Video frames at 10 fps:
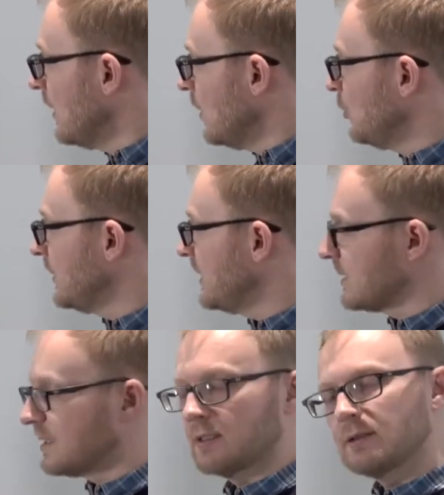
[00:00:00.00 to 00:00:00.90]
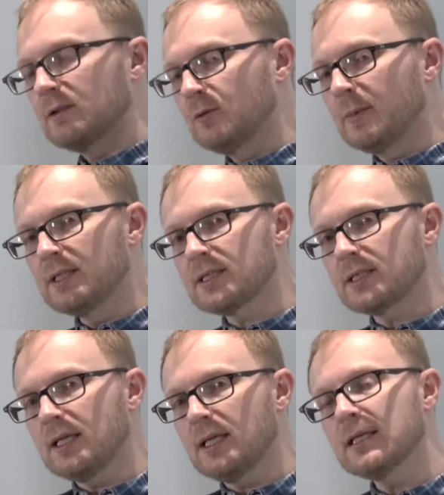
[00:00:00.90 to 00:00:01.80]
Luminance.
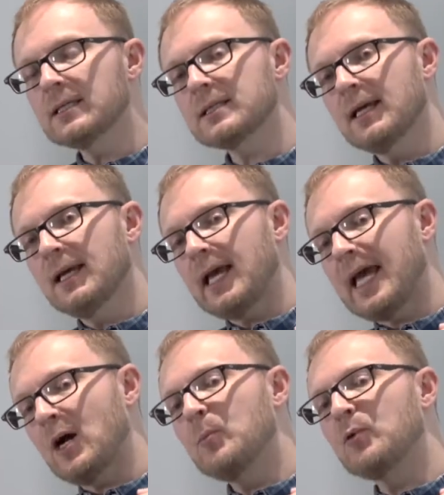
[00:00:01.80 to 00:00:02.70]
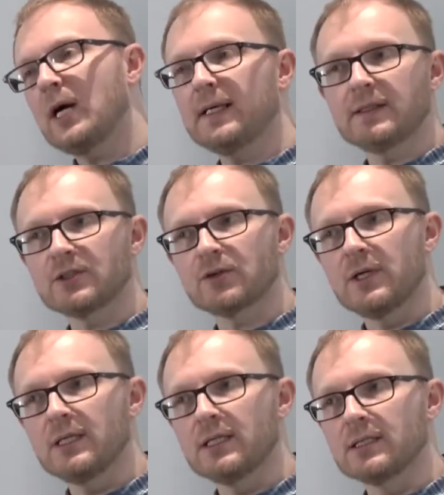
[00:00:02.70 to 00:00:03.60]
Luminance is how bright the
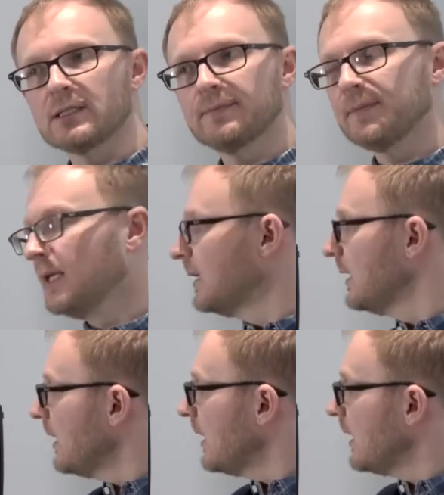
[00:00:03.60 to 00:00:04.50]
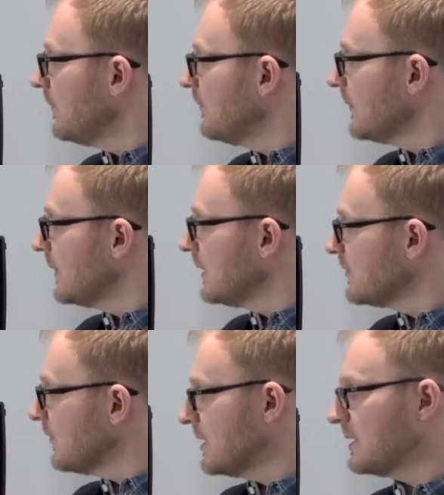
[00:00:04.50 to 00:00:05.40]
screen is.
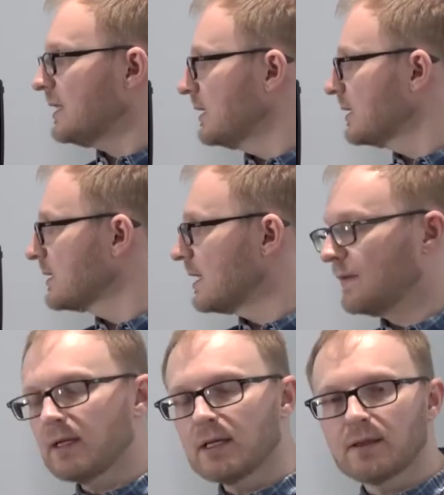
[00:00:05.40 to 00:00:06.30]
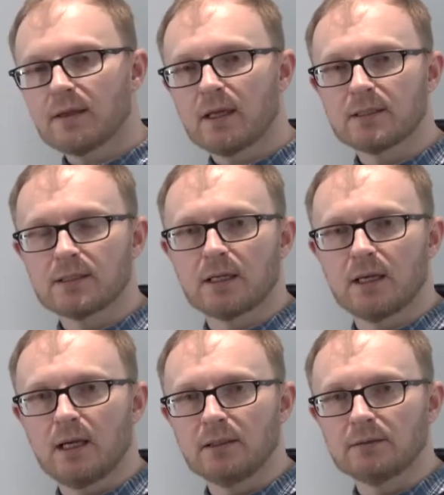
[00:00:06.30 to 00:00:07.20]
There's various standards out there that
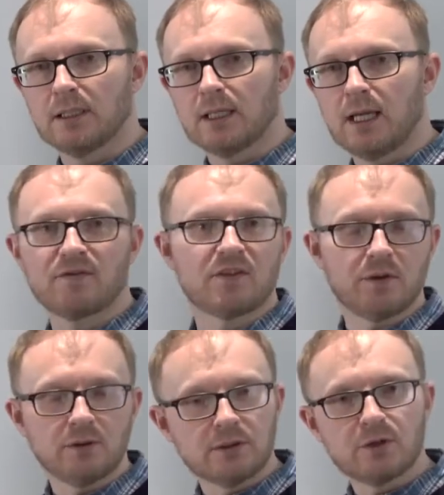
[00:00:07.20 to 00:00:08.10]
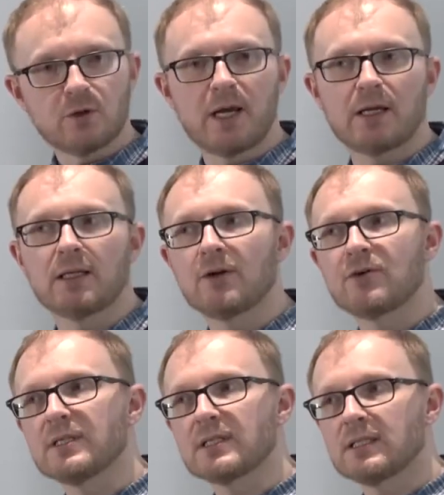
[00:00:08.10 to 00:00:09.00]
have defaulted to around
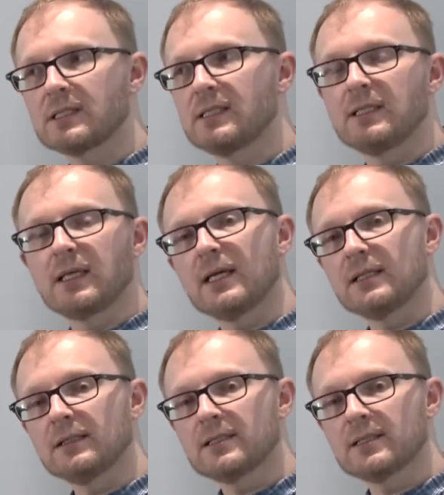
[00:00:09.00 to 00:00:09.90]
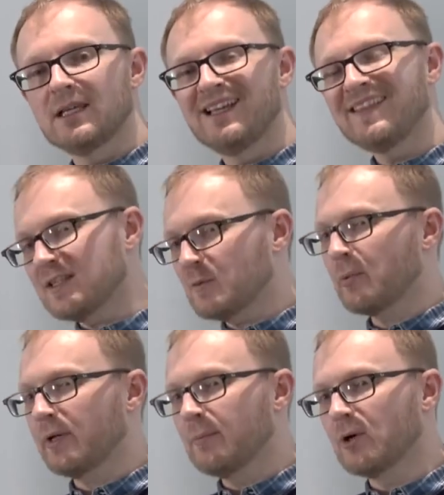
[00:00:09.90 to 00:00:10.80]
160 candelas. That's
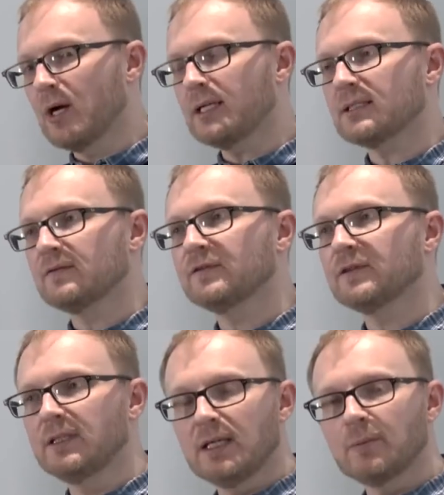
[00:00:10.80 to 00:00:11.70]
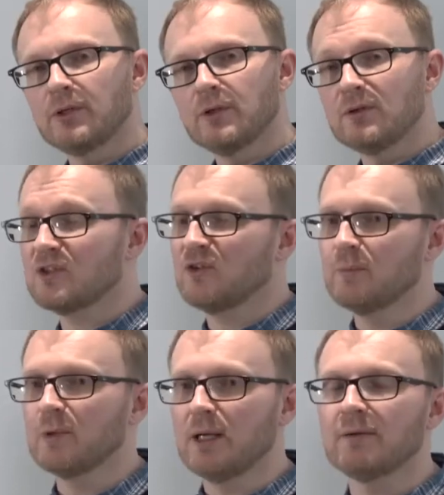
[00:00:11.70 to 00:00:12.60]
pretty bright for fine art print use, too
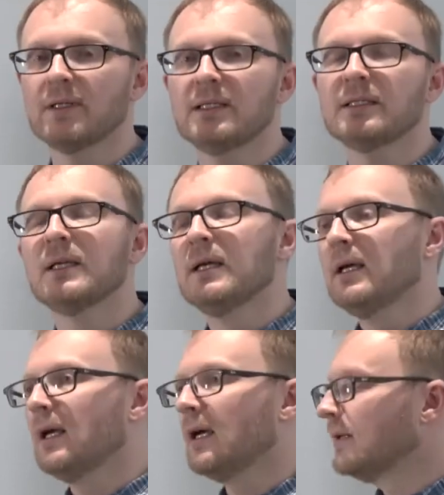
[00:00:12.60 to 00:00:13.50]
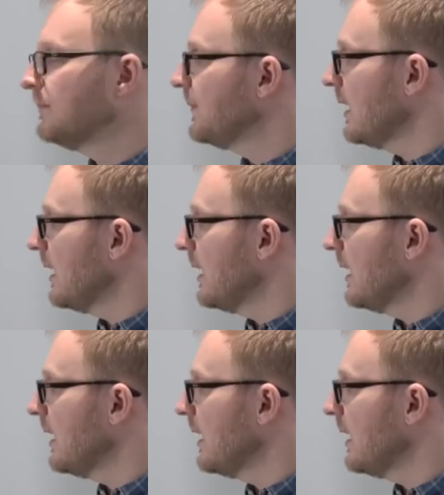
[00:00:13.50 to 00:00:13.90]
bright really, and